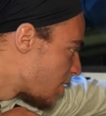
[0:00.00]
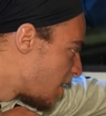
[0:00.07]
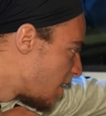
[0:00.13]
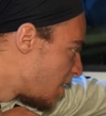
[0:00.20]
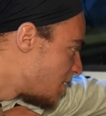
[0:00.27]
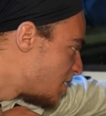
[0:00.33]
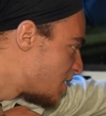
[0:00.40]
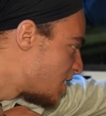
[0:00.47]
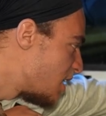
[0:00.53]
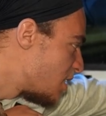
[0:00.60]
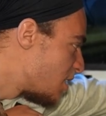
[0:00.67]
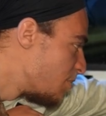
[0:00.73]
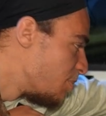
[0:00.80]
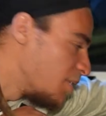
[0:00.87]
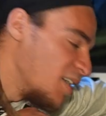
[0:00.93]
I'll just hit
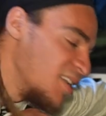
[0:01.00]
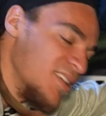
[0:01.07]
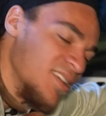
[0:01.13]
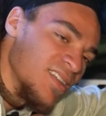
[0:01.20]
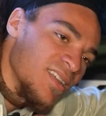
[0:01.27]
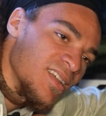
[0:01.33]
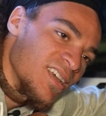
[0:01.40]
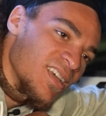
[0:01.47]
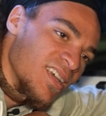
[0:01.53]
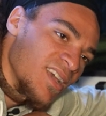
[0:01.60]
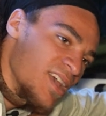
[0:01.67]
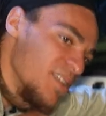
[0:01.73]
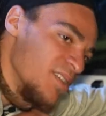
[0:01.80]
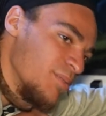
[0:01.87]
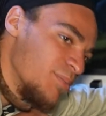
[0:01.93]
the button
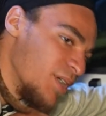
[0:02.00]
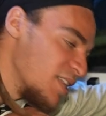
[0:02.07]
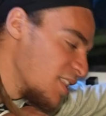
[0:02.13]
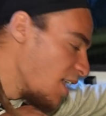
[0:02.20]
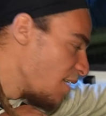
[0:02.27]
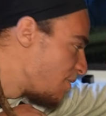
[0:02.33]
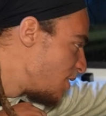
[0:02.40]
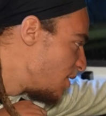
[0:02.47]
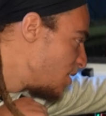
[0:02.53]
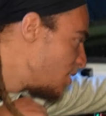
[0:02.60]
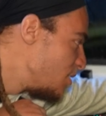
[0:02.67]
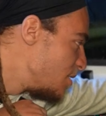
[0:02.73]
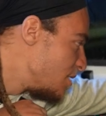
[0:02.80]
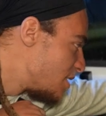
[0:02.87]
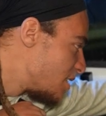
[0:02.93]
and it'll break that
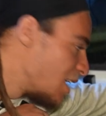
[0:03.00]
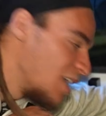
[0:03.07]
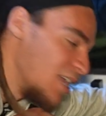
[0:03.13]
fuse,